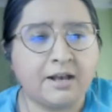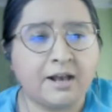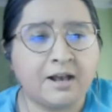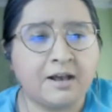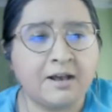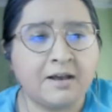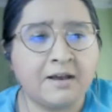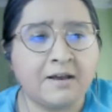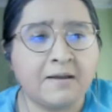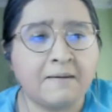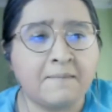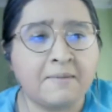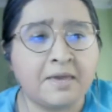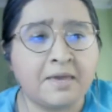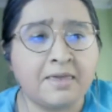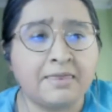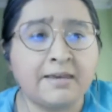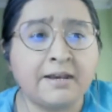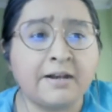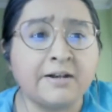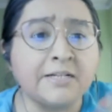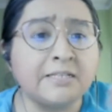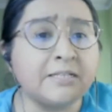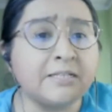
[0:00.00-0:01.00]

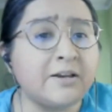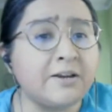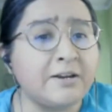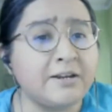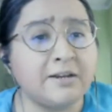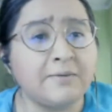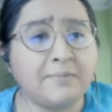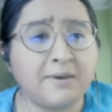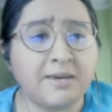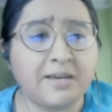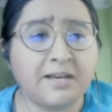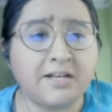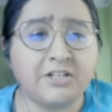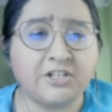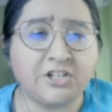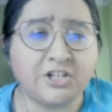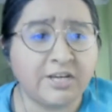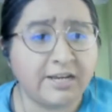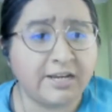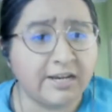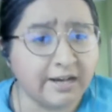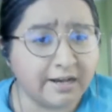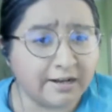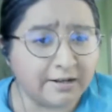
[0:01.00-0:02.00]
There's going to be a
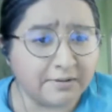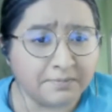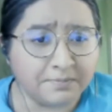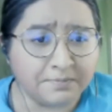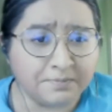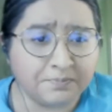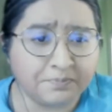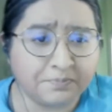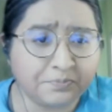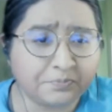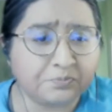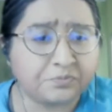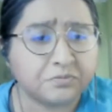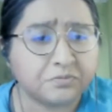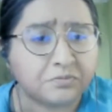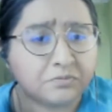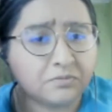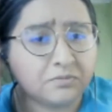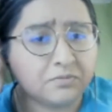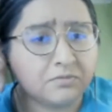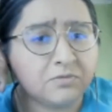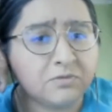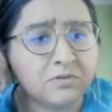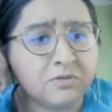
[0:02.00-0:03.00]
GL,
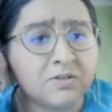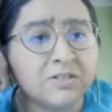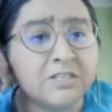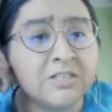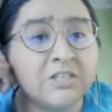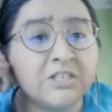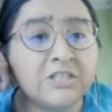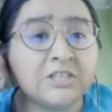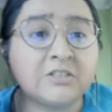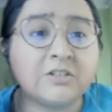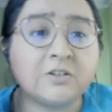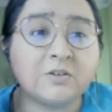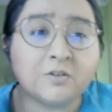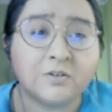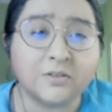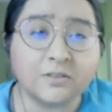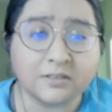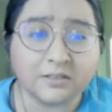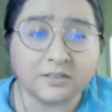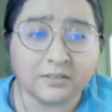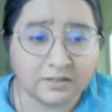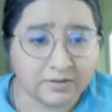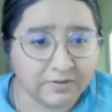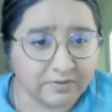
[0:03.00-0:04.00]
which is
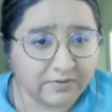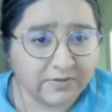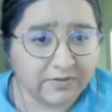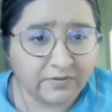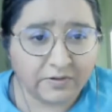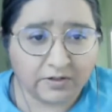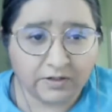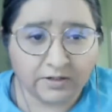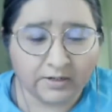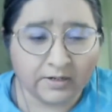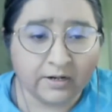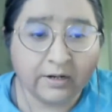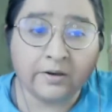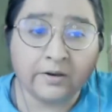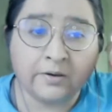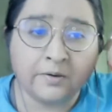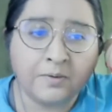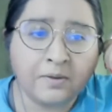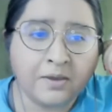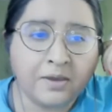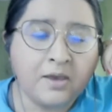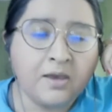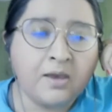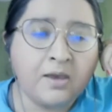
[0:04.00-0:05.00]
Girls Love, if you didn't know.
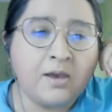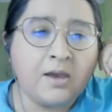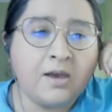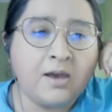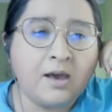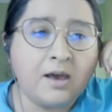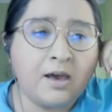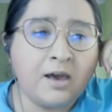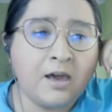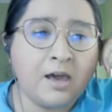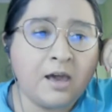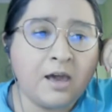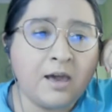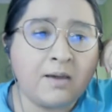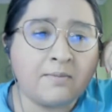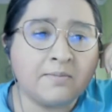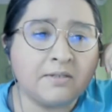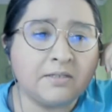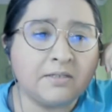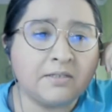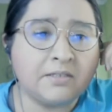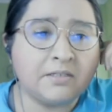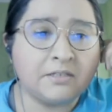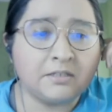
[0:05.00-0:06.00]

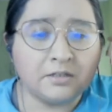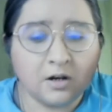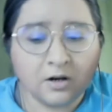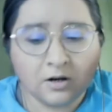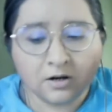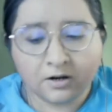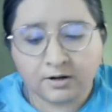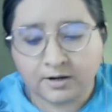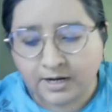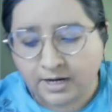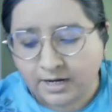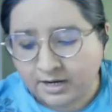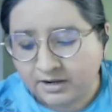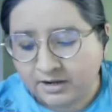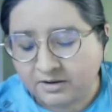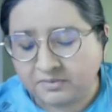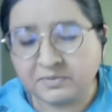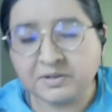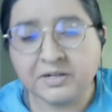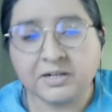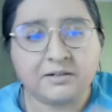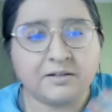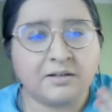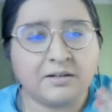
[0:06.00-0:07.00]
Starring,
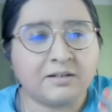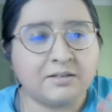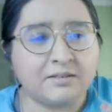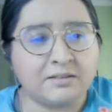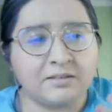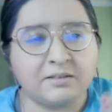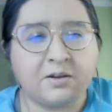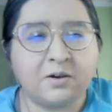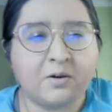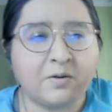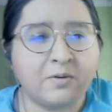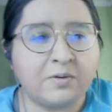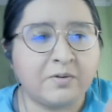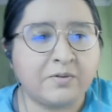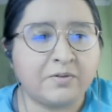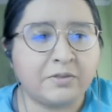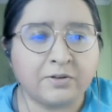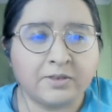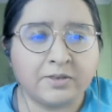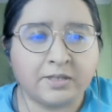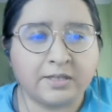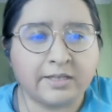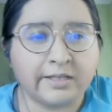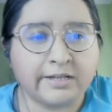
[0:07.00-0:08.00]
well, I'll go
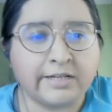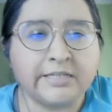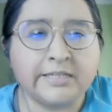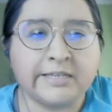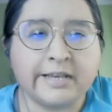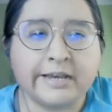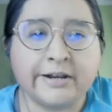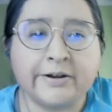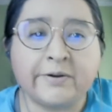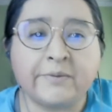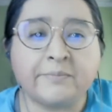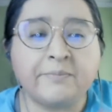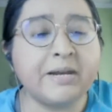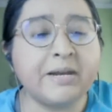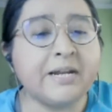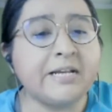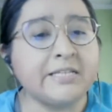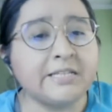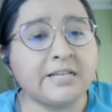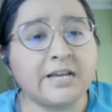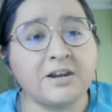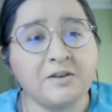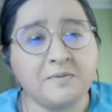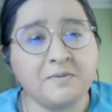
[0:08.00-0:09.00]
through the list later, but
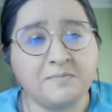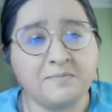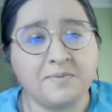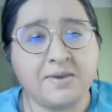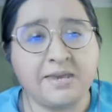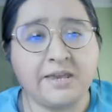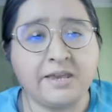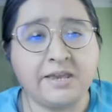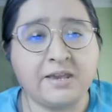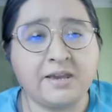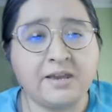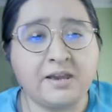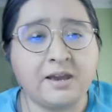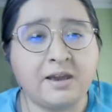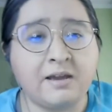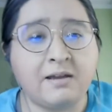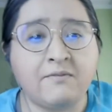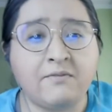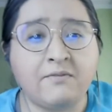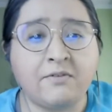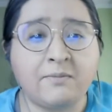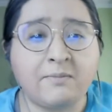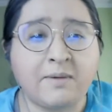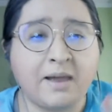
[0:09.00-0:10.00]
it's going to be
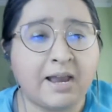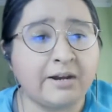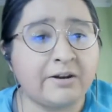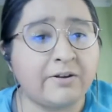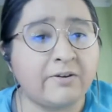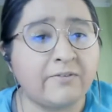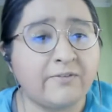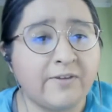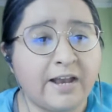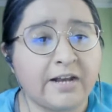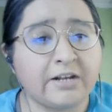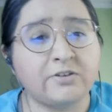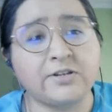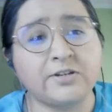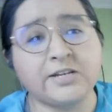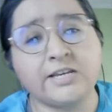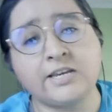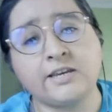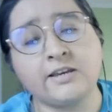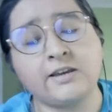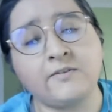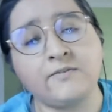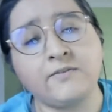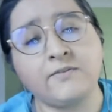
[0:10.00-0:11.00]
from Idol
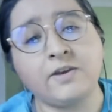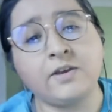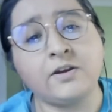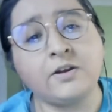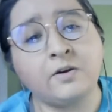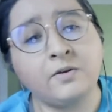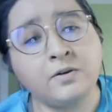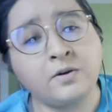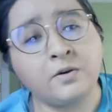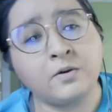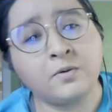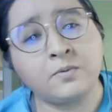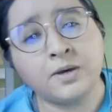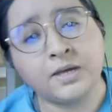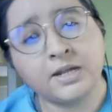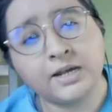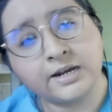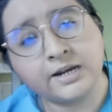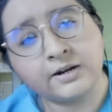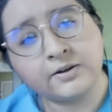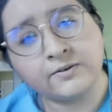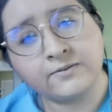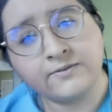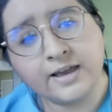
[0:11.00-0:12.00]
Factory. If you don't know what
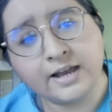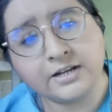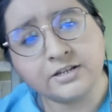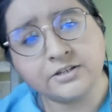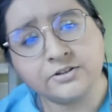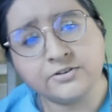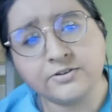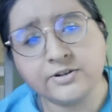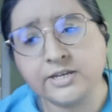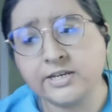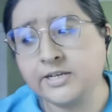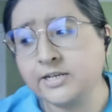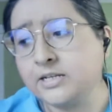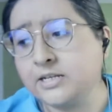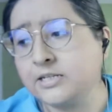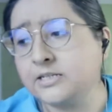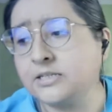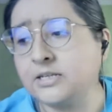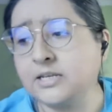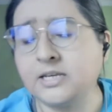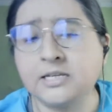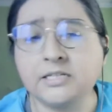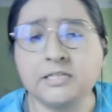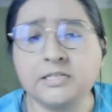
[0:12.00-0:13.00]
Idol Factory
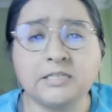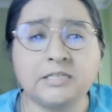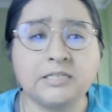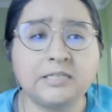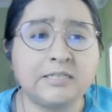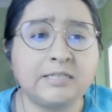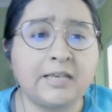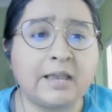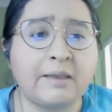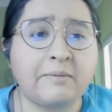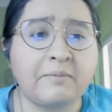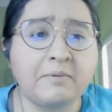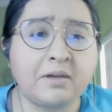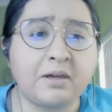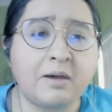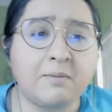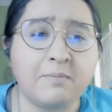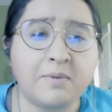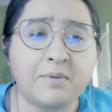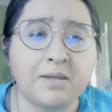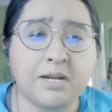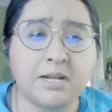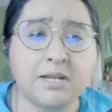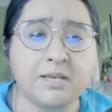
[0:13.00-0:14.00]
is, it's the same
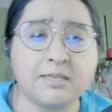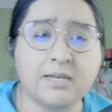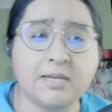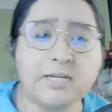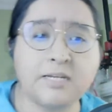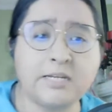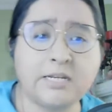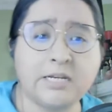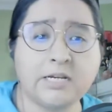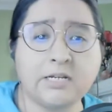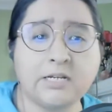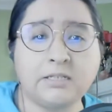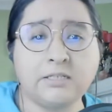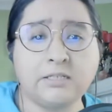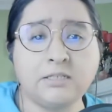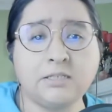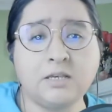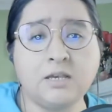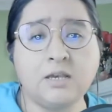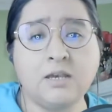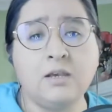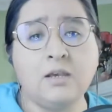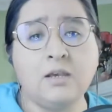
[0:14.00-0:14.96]
company that does